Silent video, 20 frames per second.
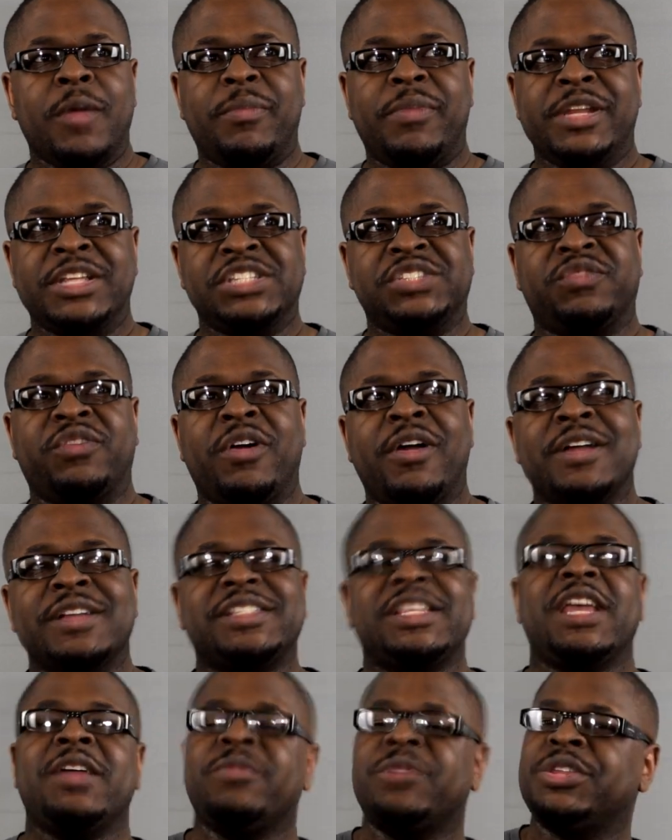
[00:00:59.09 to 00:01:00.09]
but as far
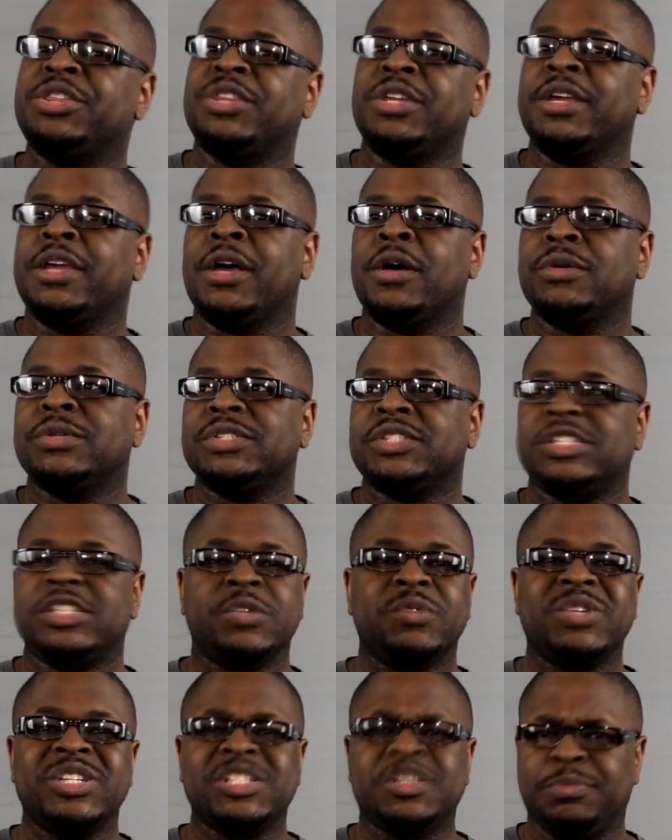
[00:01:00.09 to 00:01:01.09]
as everything else,
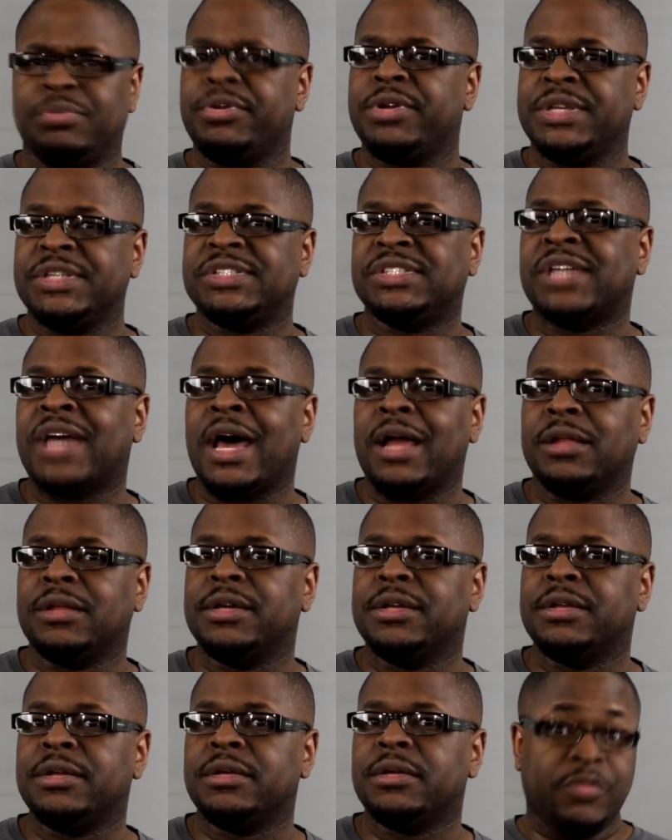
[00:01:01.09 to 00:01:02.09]
it was pretty
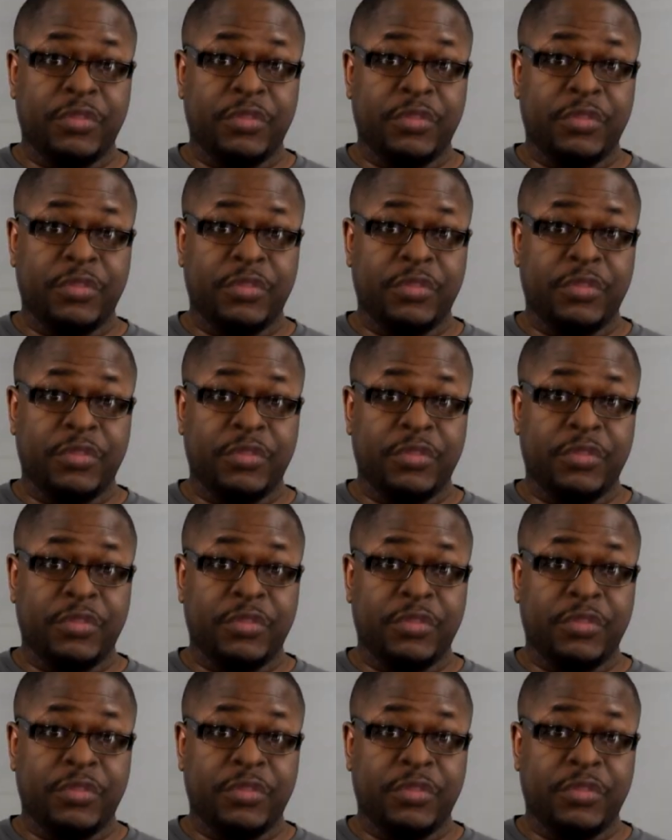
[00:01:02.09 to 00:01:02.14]
solid.